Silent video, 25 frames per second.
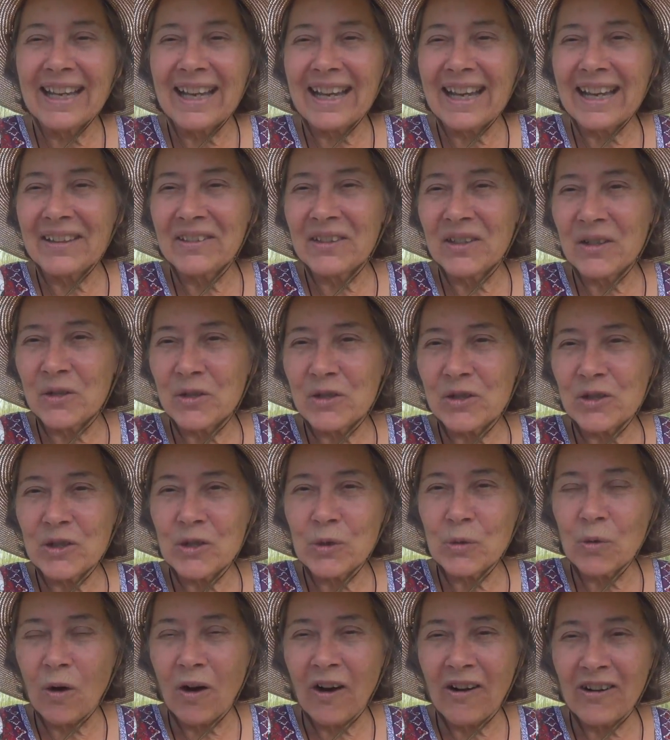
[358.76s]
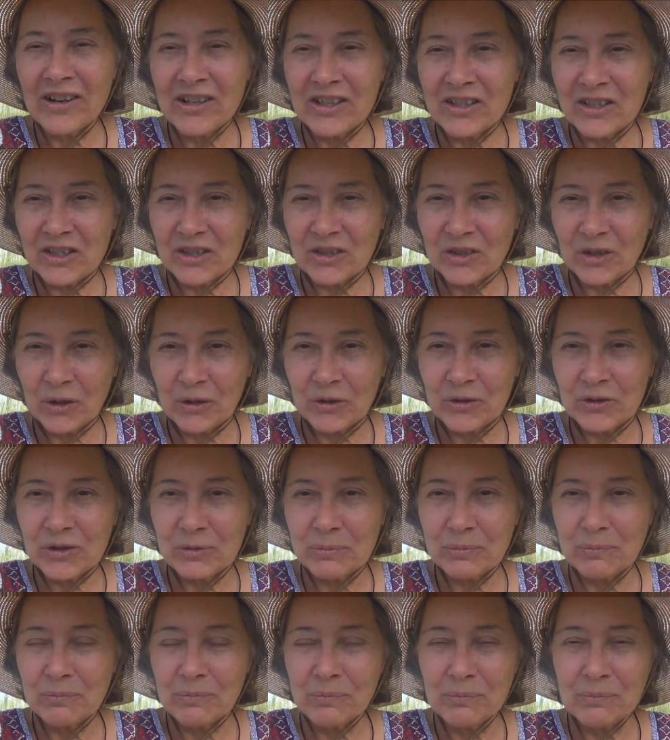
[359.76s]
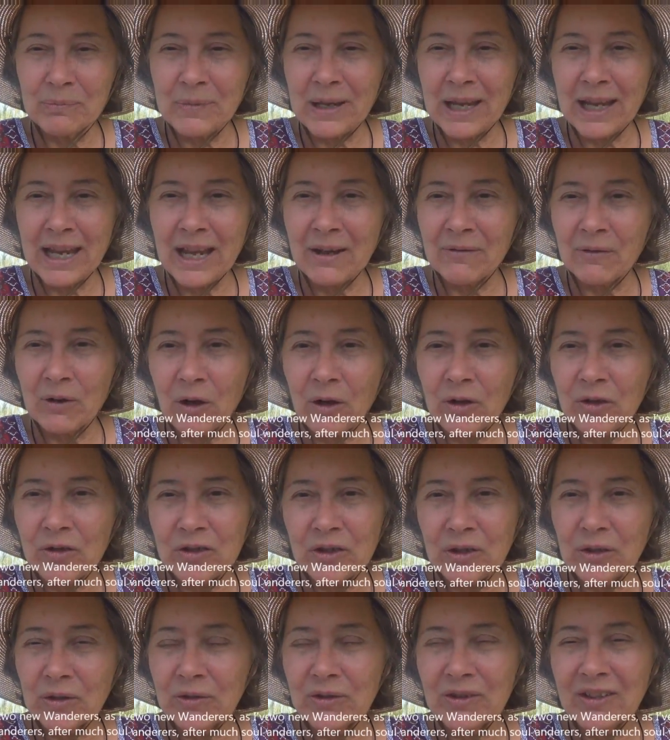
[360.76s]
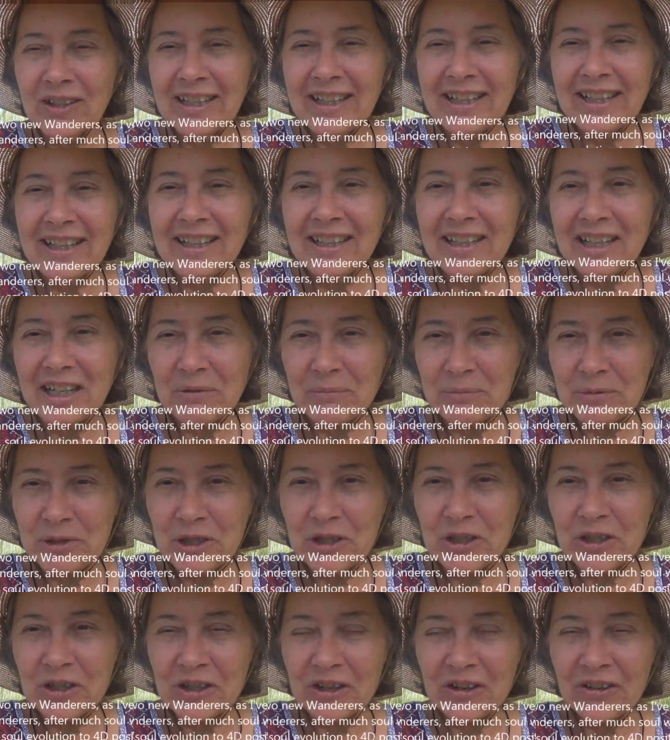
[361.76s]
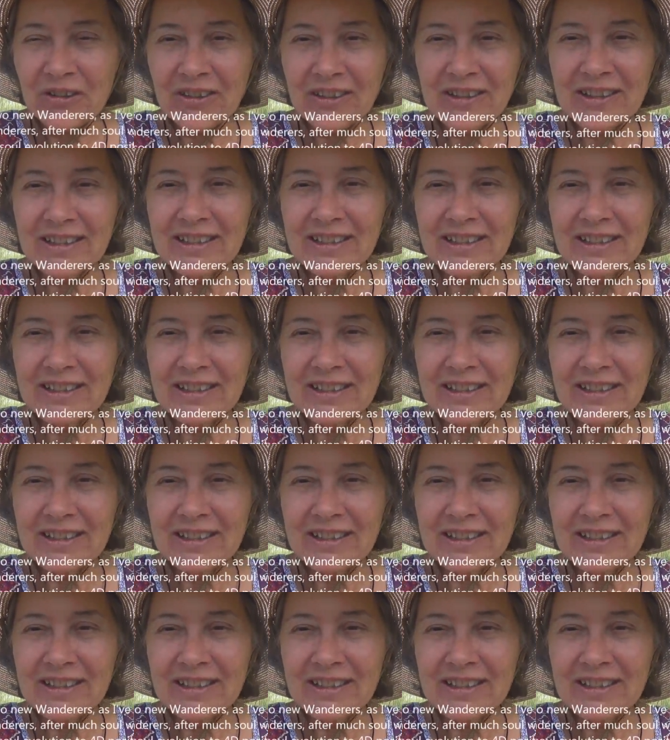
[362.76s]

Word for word: and those two orange souls may have also come to earth.